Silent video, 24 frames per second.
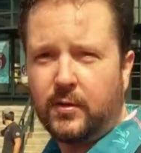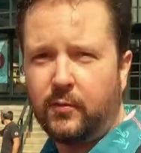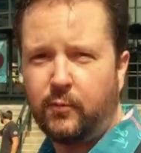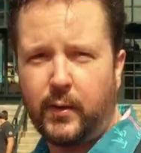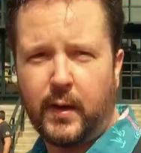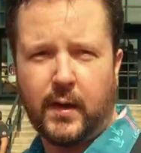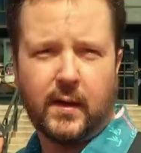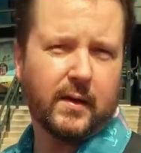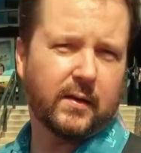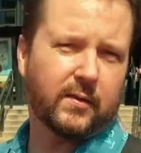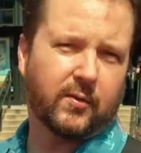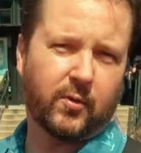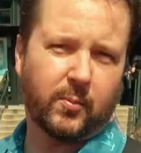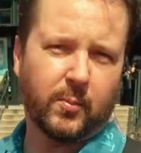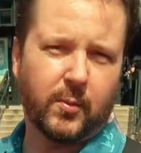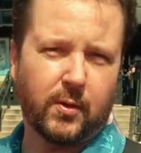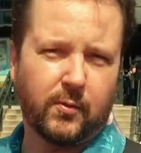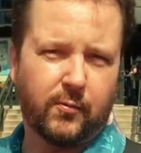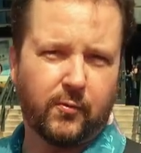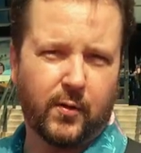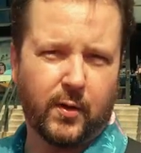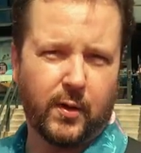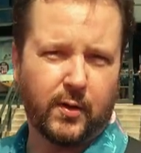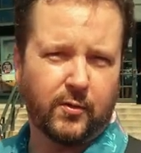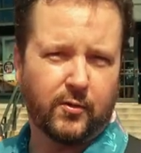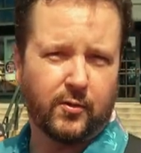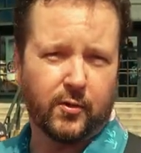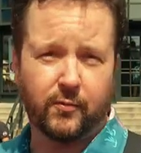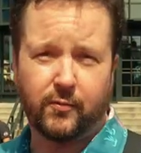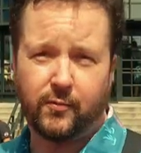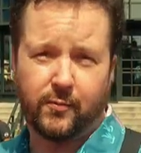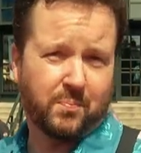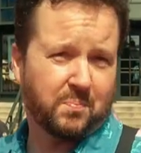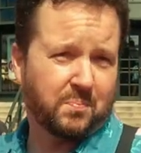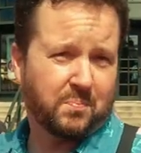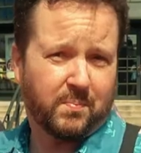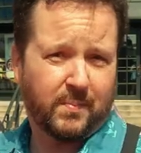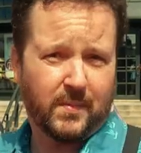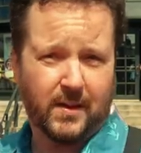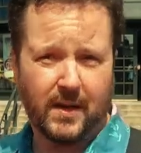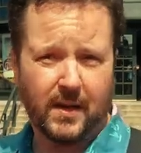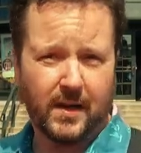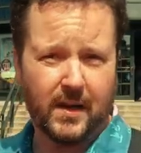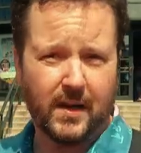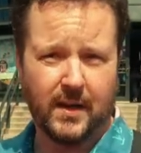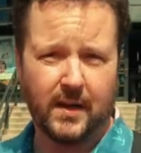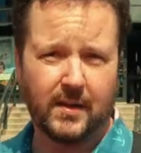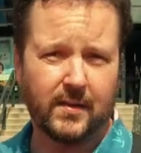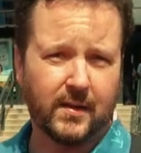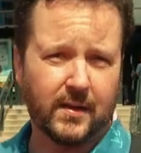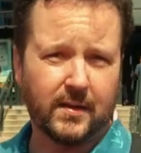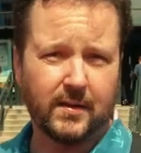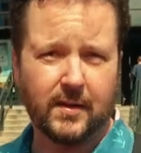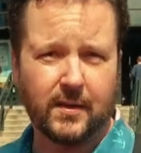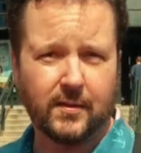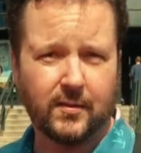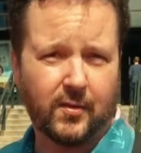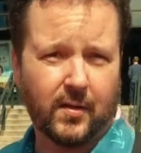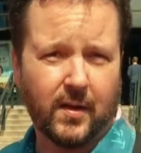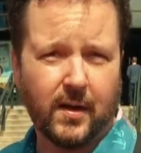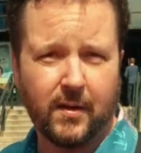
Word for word: see if we can get some good footage of anything that's